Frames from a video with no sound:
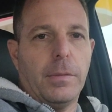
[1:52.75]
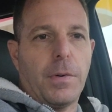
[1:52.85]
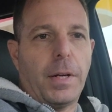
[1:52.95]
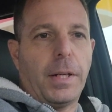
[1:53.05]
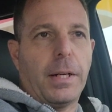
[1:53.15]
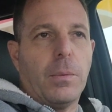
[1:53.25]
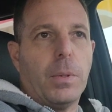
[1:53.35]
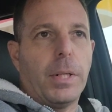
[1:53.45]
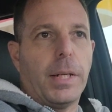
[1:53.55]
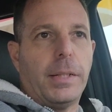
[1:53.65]
finding out
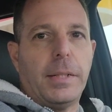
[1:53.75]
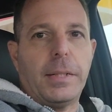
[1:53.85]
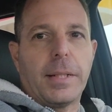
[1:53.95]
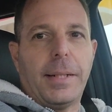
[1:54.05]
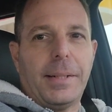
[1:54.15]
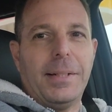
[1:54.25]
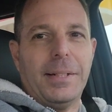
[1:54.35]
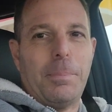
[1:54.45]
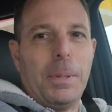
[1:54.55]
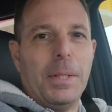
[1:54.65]
what I didn't tighten
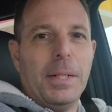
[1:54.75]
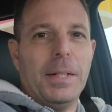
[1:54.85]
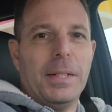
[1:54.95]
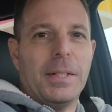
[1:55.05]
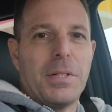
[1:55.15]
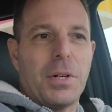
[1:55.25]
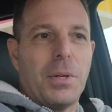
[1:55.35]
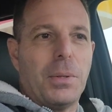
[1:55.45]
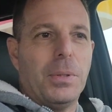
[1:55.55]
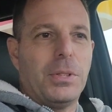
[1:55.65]
up.
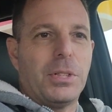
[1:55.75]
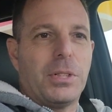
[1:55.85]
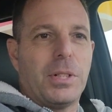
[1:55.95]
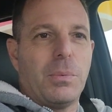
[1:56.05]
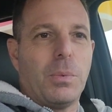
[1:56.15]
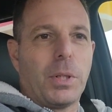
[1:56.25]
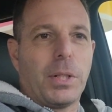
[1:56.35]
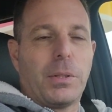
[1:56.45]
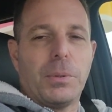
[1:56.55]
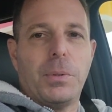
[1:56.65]
So just
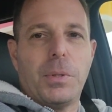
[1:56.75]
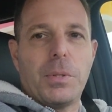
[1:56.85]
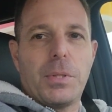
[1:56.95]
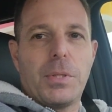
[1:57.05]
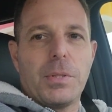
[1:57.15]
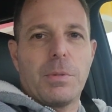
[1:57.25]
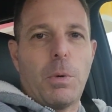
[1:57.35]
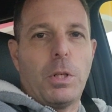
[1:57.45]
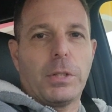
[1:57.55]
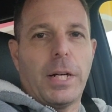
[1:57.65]
working through those
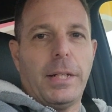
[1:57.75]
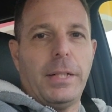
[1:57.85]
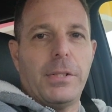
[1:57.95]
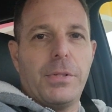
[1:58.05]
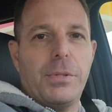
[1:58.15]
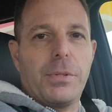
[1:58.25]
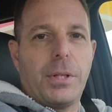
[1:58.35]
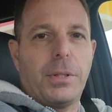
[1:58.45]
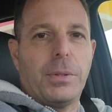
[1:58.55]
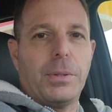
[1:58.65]
small, tiny issues
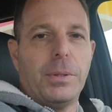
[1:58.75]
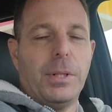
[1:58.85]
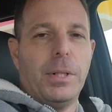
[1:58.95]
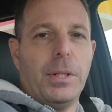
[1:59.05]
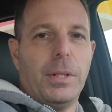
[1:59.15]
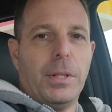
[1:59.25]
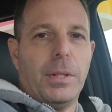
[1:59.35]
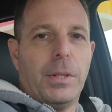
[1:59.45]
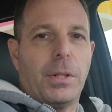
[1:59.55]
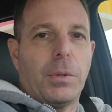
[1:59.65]
on
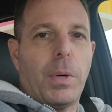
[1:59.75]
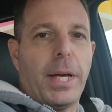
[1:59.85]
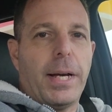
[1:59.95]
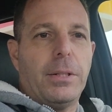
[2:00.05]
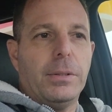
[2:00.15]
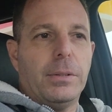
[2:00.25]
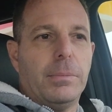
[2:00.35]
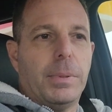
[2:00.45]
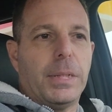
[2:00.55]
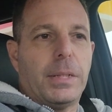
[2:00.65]
the way out.
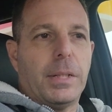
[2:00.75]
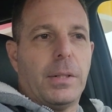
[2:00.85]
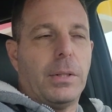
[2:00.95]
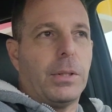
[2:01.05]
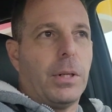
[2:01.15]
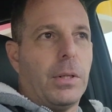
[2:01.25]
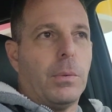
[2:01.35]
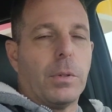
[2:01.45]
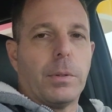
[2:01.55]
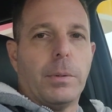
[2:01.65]
But all in all,
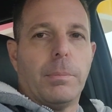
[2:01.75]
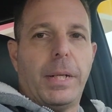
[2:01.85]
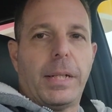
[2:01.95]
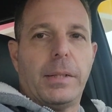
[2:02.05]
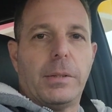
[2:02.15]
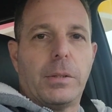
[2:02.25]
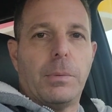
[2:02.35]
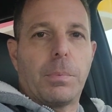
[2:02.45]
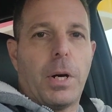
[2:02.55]
we're making good